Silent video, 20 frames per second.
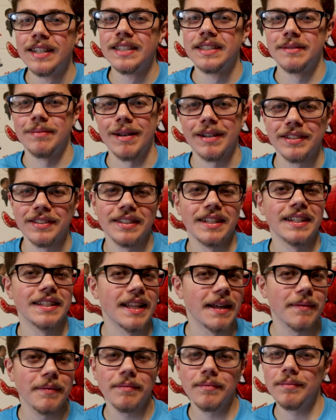speculated
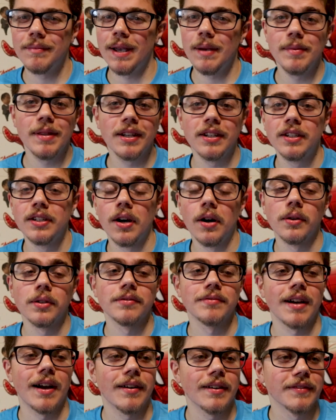that maybe they could go the
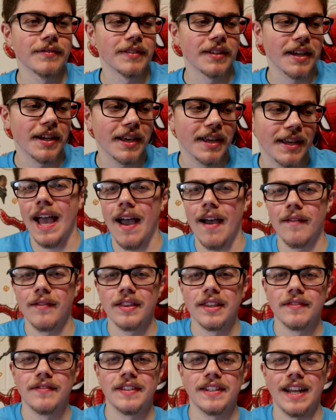route of, like, having
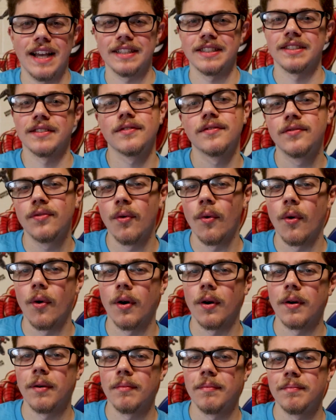the Fantastic
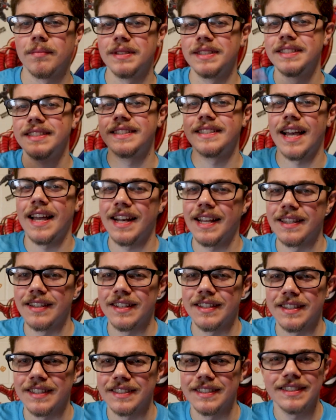Four be set in,
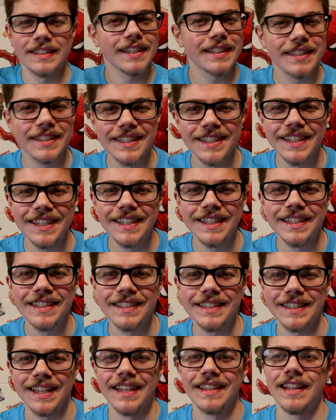like, the
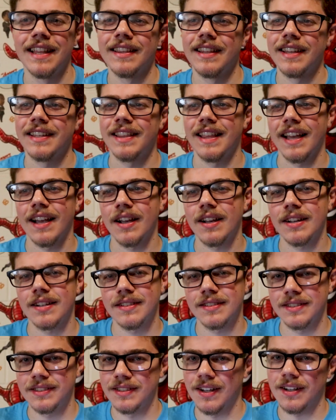60s, and then, like, they get
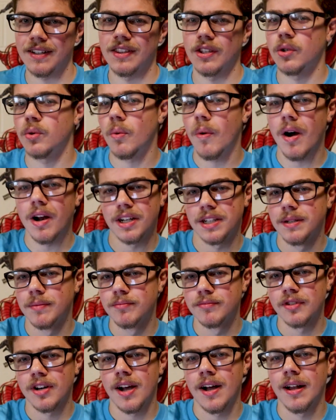stuck in the
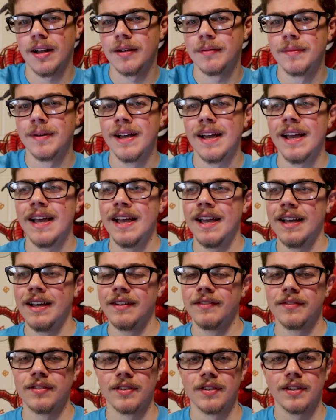quantum realm
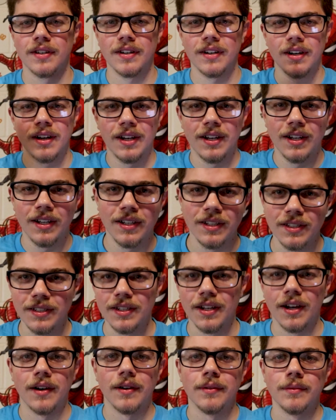for, you
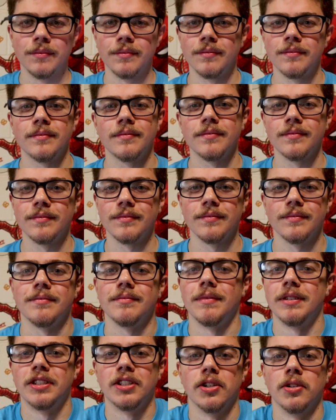know,
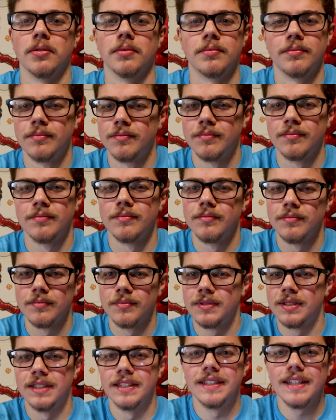until
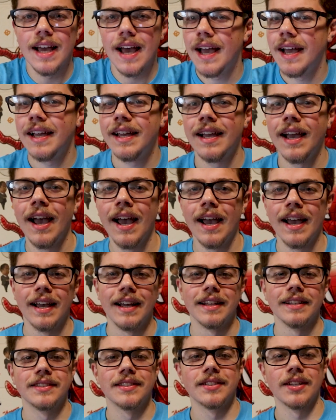today.
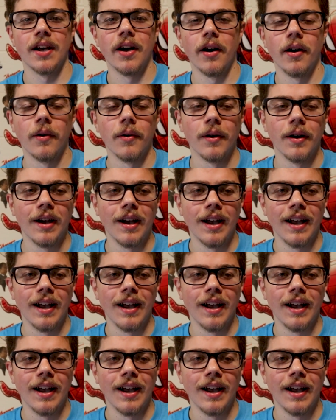And so,